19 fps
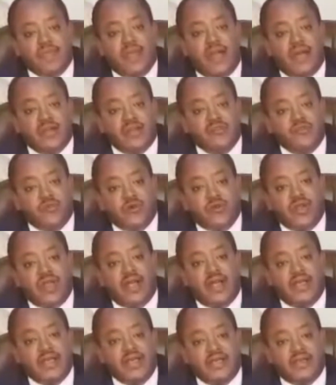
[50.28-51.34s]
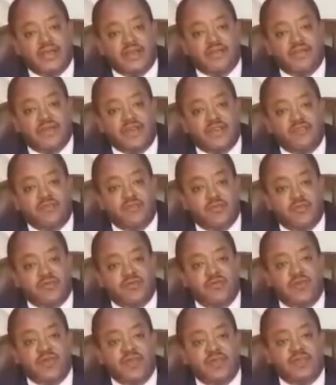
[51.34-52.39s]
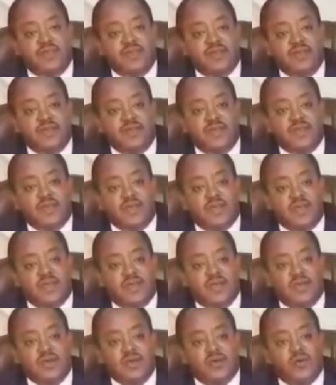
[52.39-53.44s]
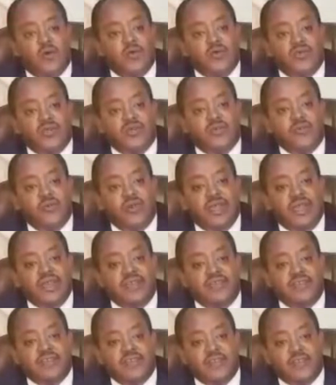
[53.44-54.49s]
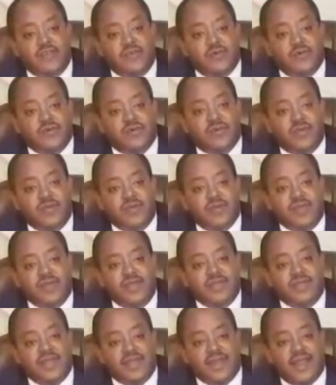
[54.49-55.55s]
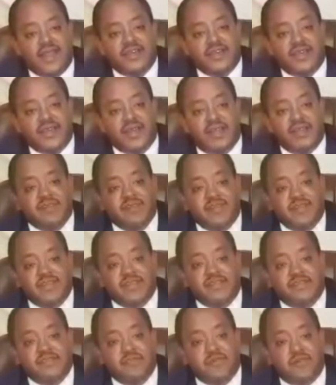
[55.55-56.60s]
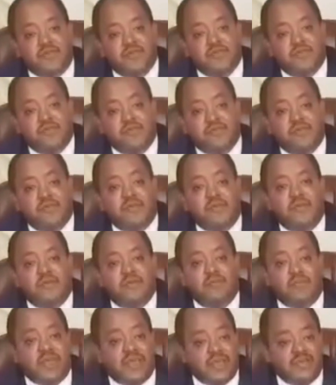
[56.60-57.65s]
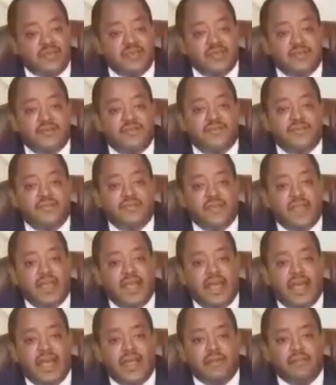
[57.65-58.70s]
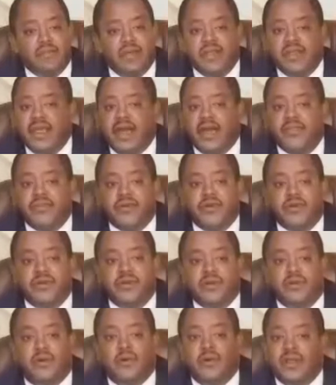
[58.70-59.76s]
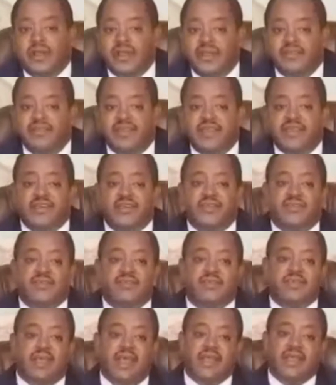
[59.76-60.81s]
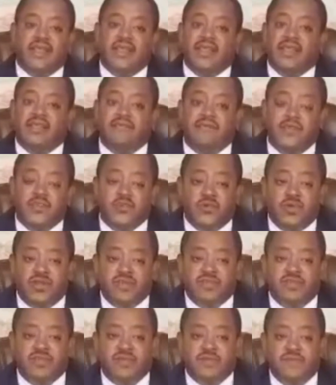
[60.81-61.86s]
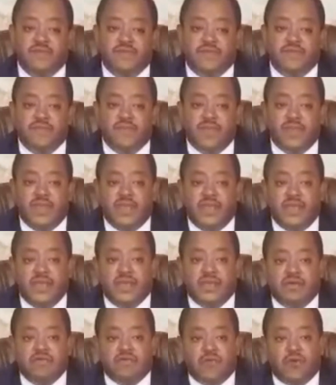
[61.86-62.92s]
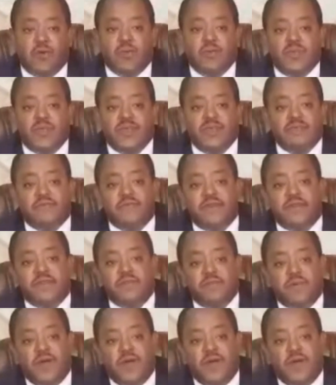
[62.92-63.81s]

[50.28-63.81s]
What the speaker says: Arizona Interfaith Movement, Golden Rule Institute, International Cities of Peace, and many other organizations and individuals from the different